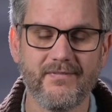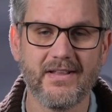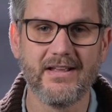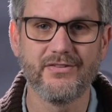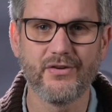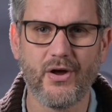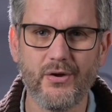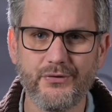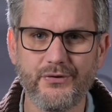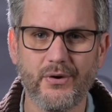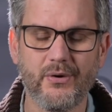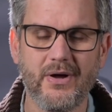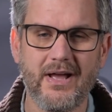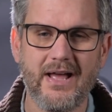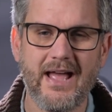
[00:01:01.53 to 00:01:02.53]
It's
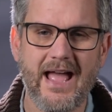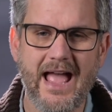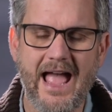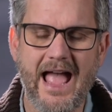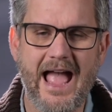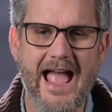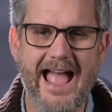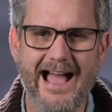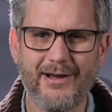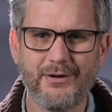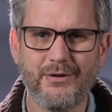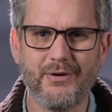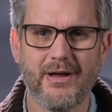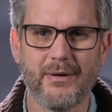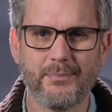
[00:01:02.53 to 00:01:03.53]
also how do
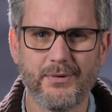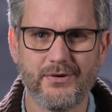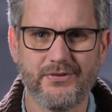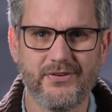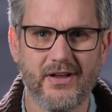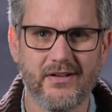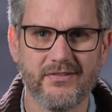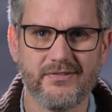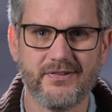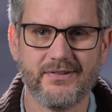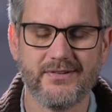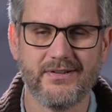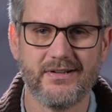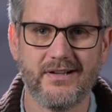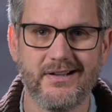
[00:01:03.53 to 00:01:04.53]
you help yourself
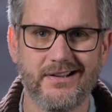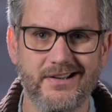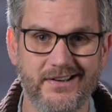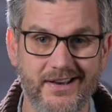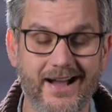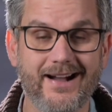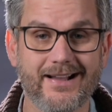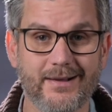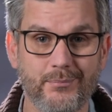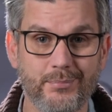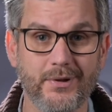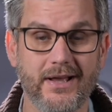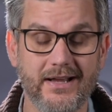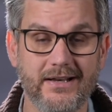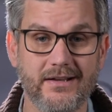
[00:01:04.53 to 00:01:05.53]
not
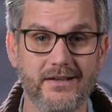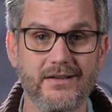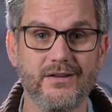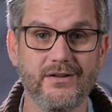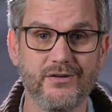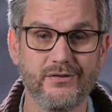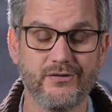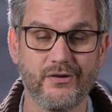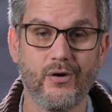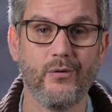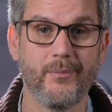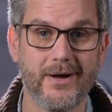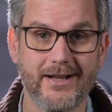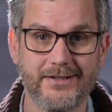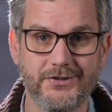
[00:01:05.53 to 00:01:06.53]
complain so
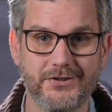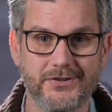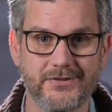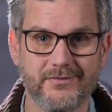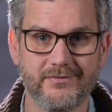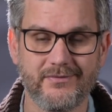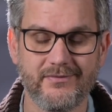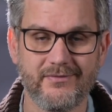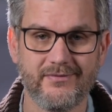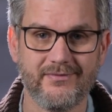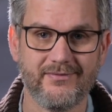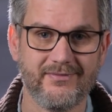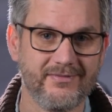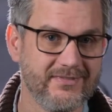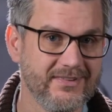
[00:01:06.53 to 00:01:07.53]
much.
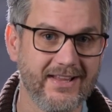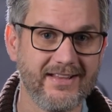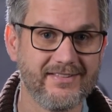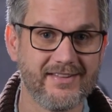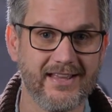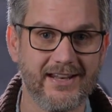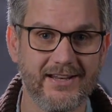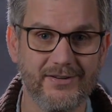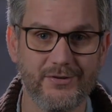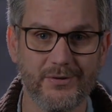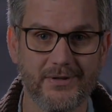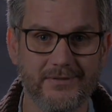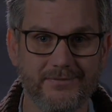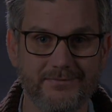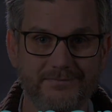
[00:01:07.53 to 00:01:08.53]
Let's get into it.